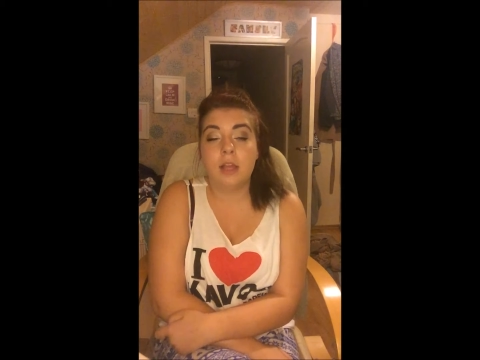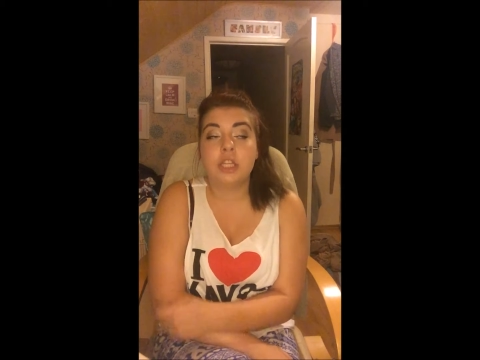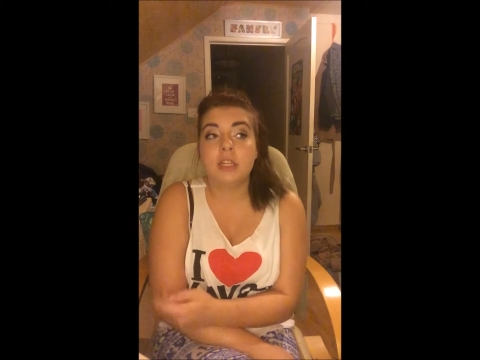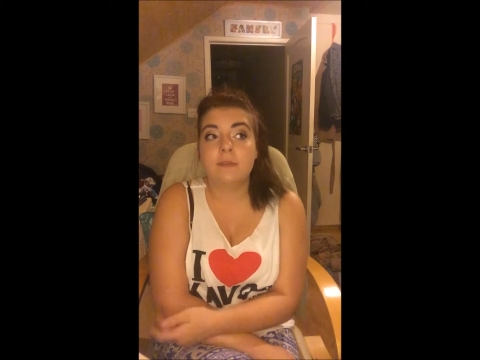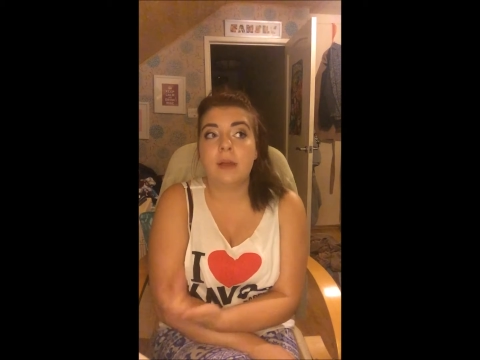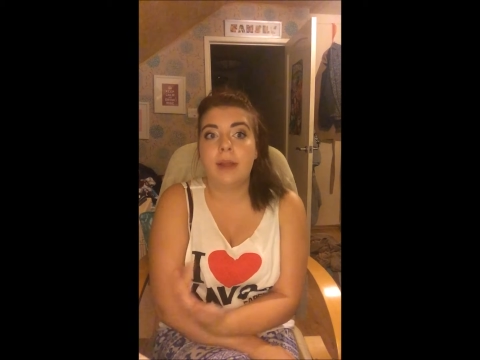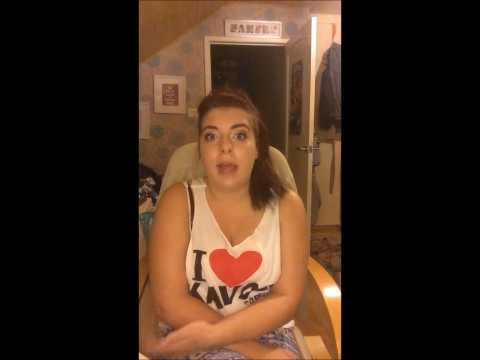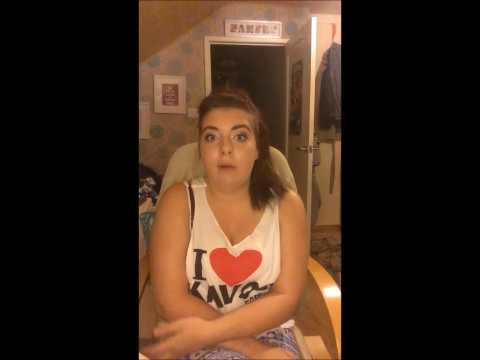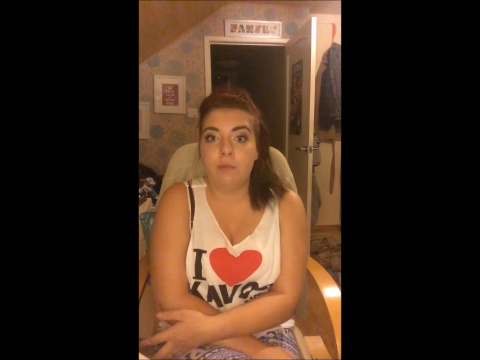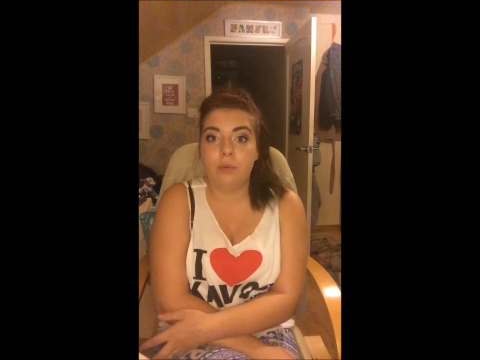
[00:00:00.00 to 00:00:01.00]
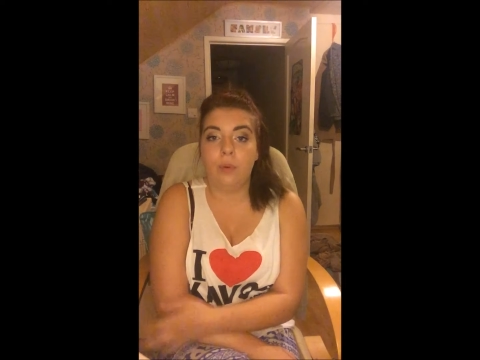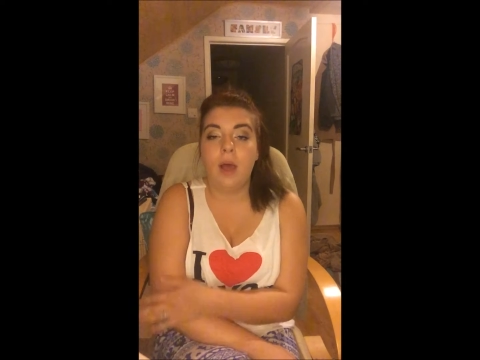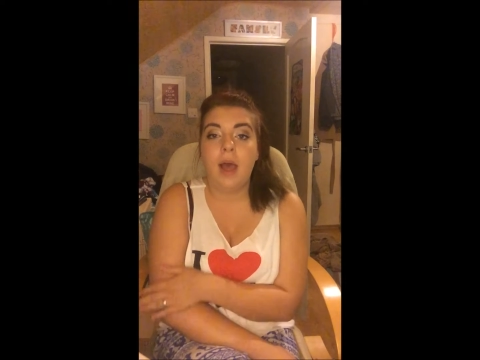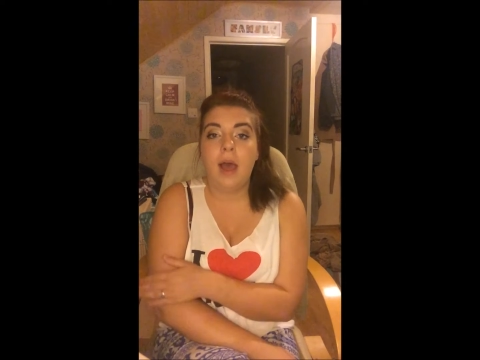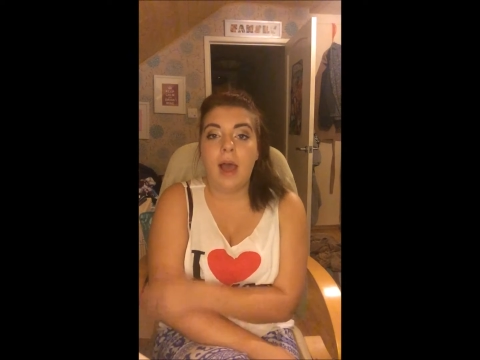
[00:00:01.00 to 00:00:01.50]
she found it
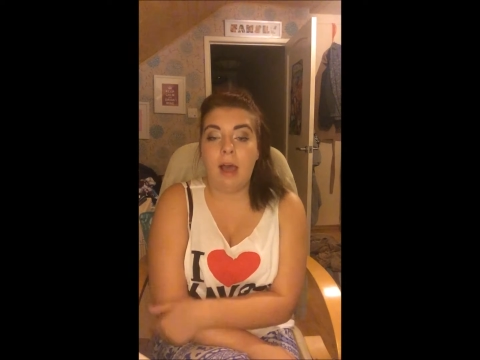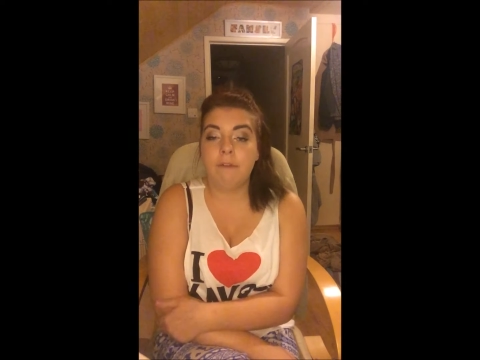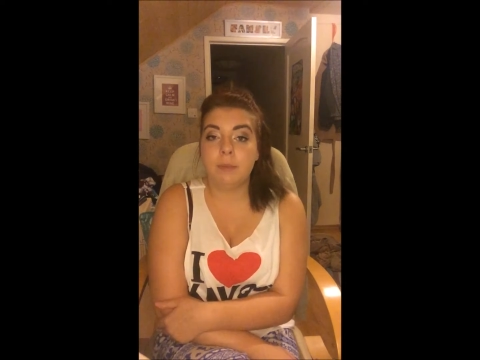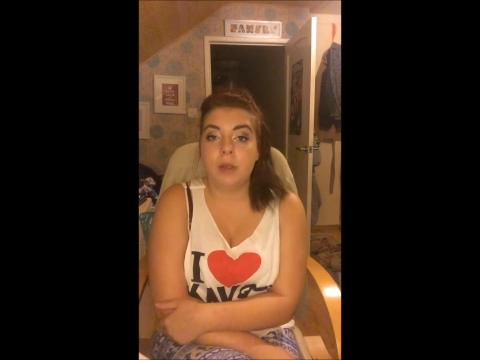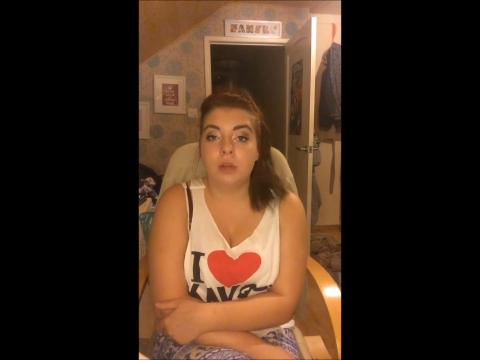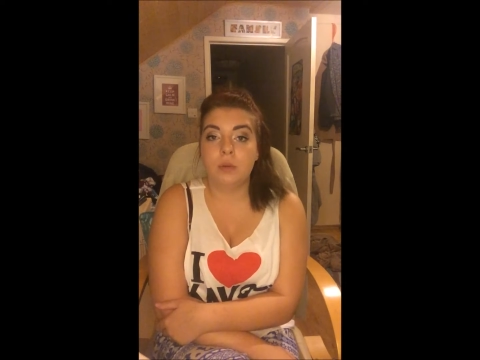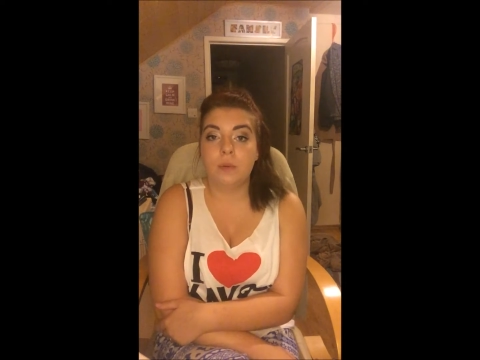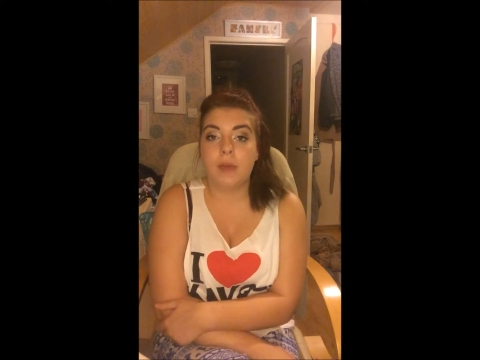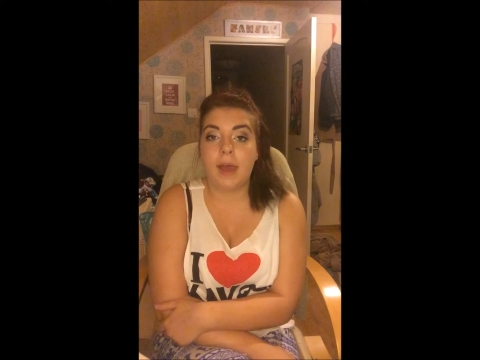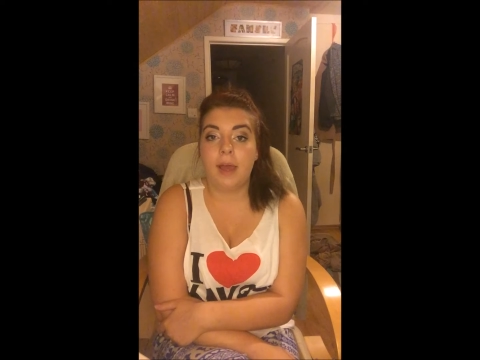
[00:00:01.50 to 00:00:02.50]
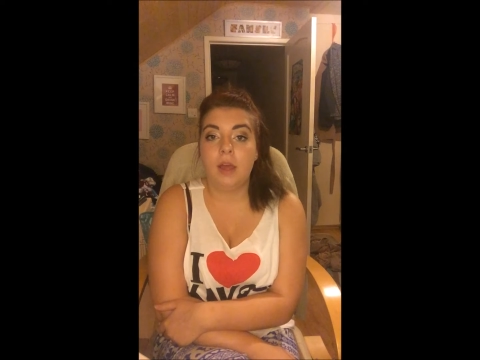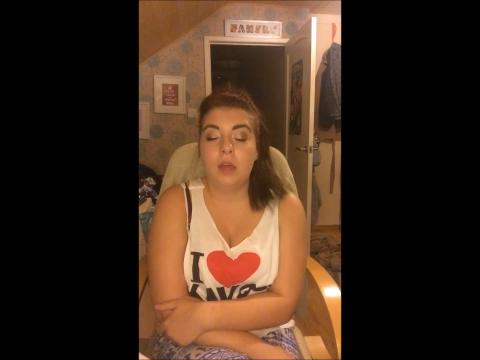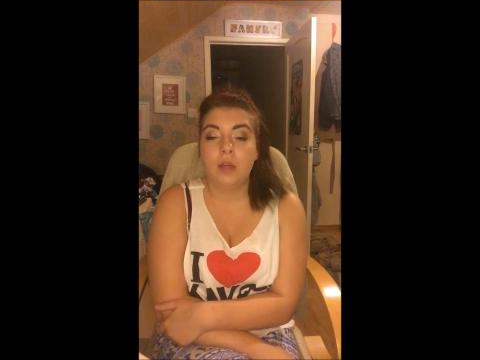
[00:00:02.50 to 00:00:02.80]
helpful having my uncle there